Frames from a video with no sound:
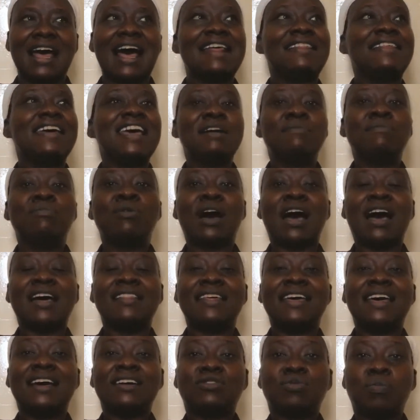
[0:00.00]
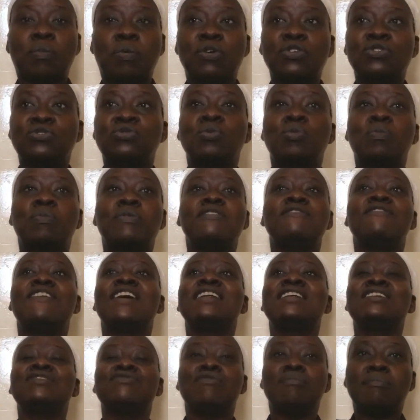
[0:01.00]
Are they exposed to
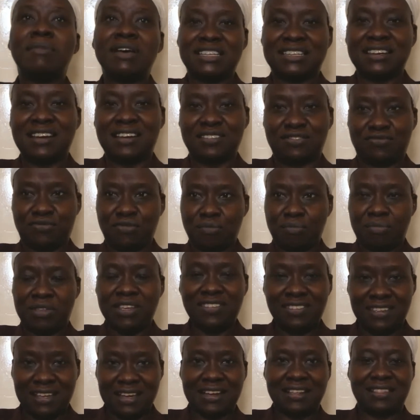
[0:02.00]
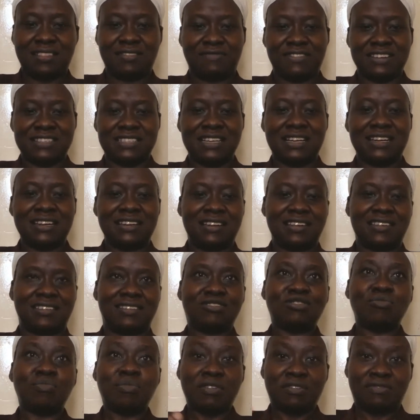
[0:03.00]
preventive measures from these health
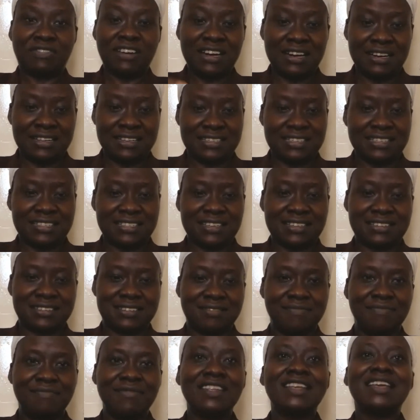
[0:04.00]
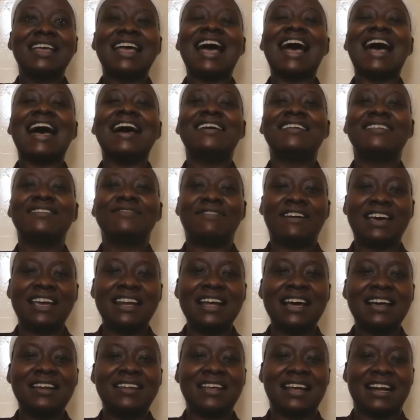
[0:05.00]
facilities to prevent diseases? And
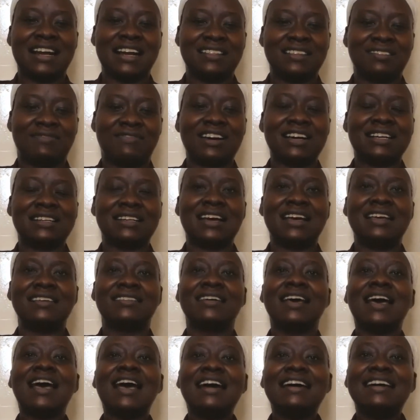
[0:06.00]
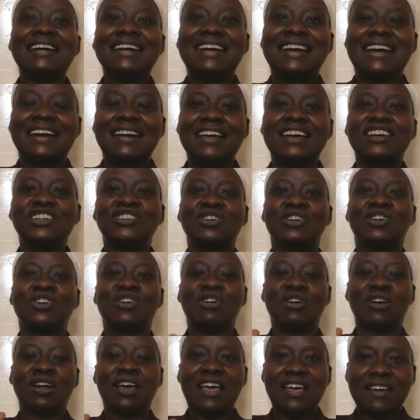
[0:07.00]
finally, another factor is
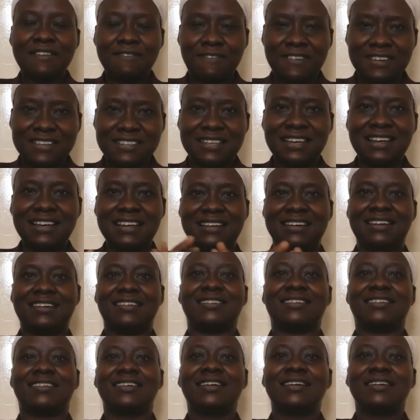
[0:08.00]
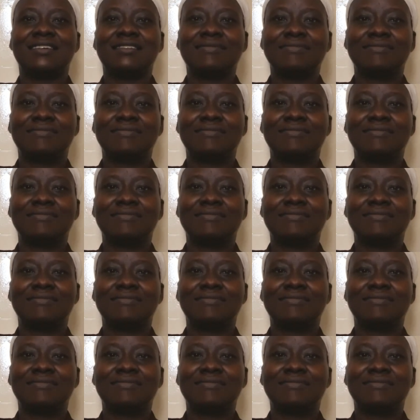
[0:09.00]
recreational facilities.